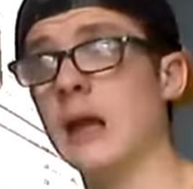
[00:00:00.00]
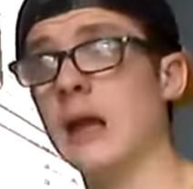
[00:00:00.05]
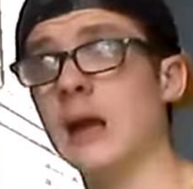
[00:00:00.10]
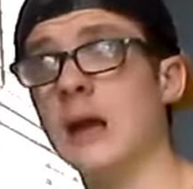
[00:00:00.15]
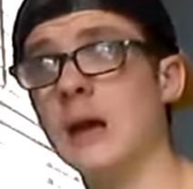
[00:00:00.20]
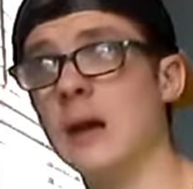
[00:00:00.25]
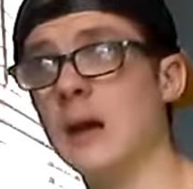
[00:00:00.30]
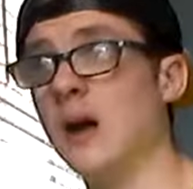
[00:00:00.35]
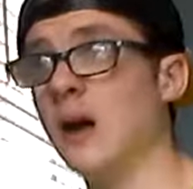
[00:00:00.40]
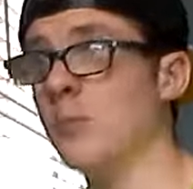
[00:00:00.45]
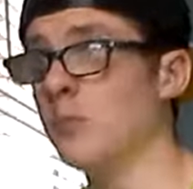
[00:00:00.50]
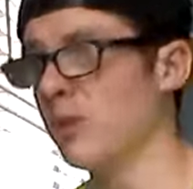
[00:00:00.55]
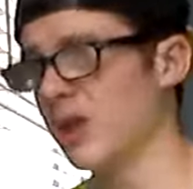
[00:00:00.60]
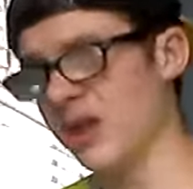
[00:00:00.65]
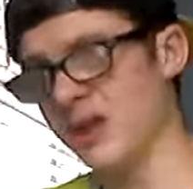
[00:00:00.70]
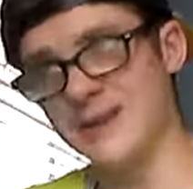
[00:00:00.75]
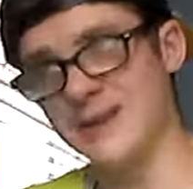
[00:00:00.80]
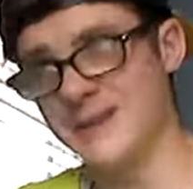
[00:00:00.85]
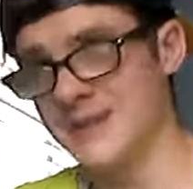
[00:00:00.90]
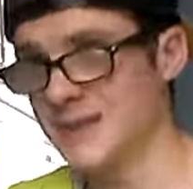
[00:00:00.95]
um,
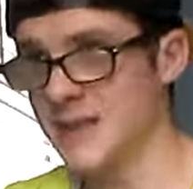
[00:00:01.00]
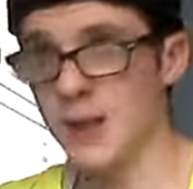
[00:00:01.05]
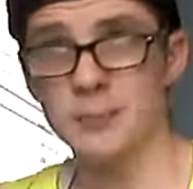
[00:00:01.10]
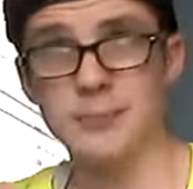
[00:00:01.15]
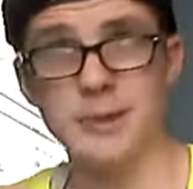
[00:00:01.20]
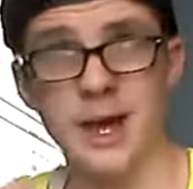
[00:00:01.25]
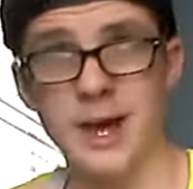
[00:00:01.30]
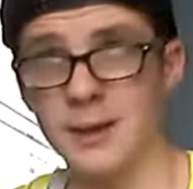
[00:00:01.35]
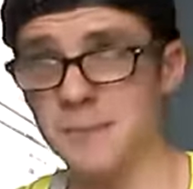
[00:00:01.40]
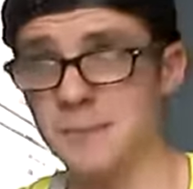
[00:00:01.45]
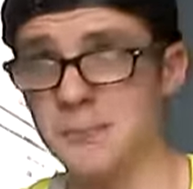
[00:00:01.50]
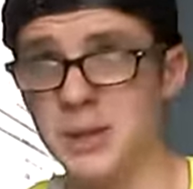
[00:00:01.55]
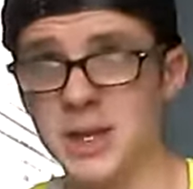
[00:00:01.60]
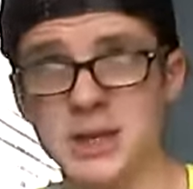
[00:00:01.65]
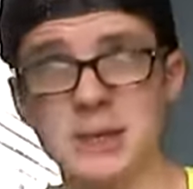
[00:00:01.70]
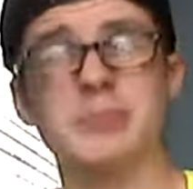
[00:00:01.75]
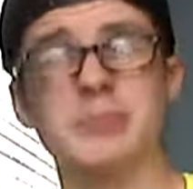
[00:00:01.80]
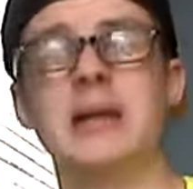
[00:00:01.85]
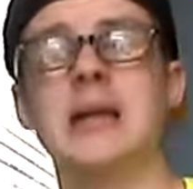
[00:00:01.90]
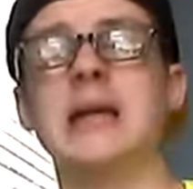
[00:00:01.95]
because I'm not a
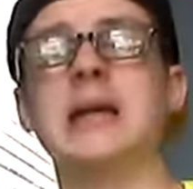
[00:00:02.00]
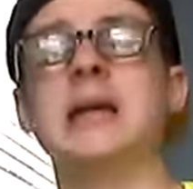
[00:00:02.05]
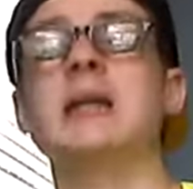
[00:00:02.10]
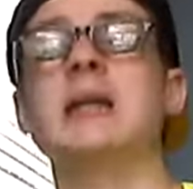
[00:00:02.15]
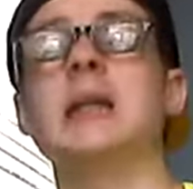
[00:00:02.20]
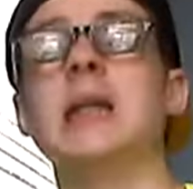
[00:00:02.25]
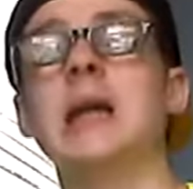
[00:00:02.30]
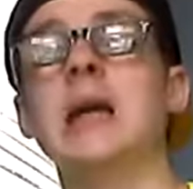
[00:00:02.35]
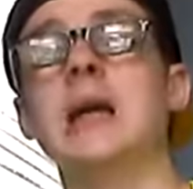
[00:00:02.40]
big man.